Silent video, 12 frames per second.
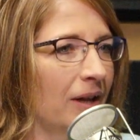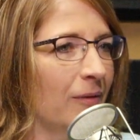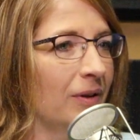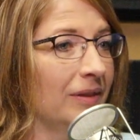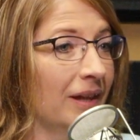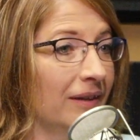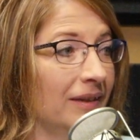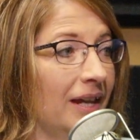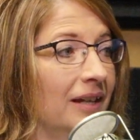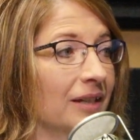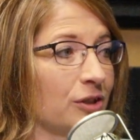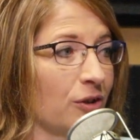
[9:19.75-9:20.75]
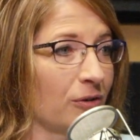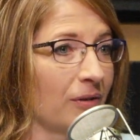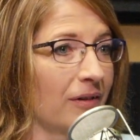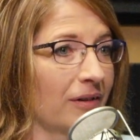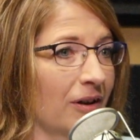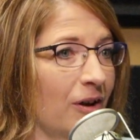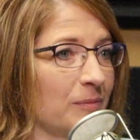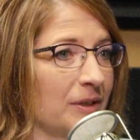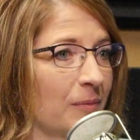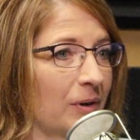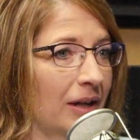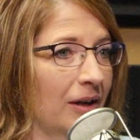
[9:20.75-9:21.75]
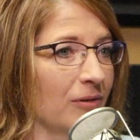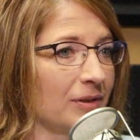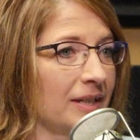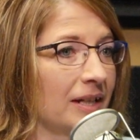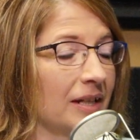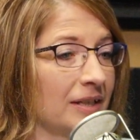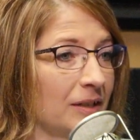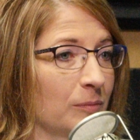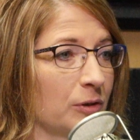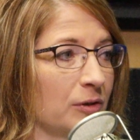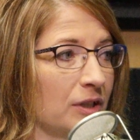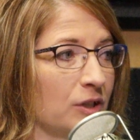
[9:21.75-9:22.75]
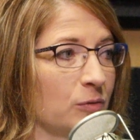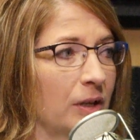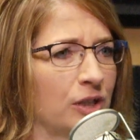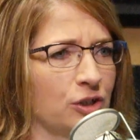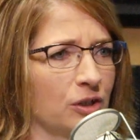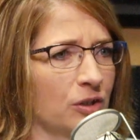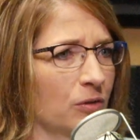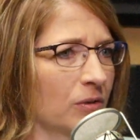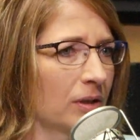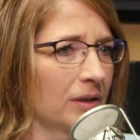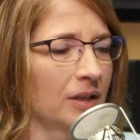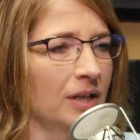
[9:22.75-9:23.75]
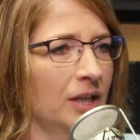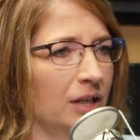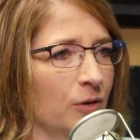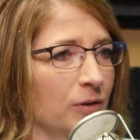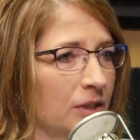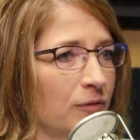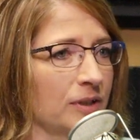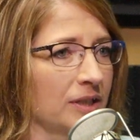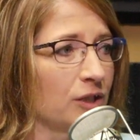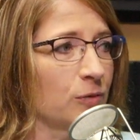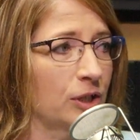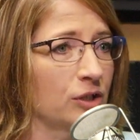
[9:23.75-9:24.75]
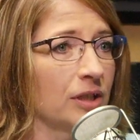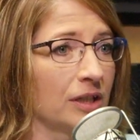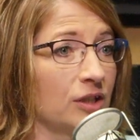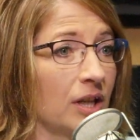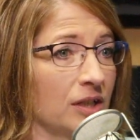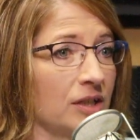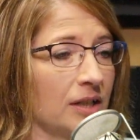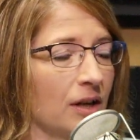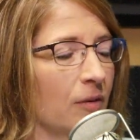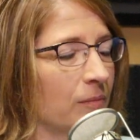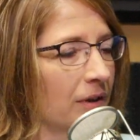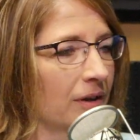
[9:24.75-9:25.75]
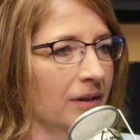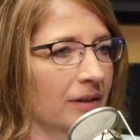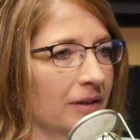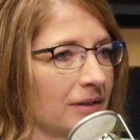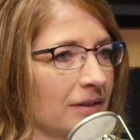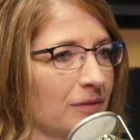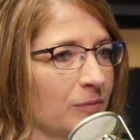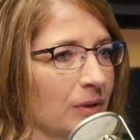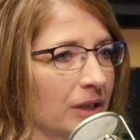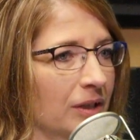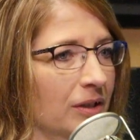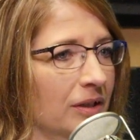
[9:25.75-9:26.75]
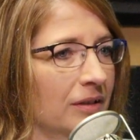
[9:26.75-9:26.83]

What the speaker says: And when then they can turn around and help someone else in a similar situation or, a different situation that they just need help there. That's really good.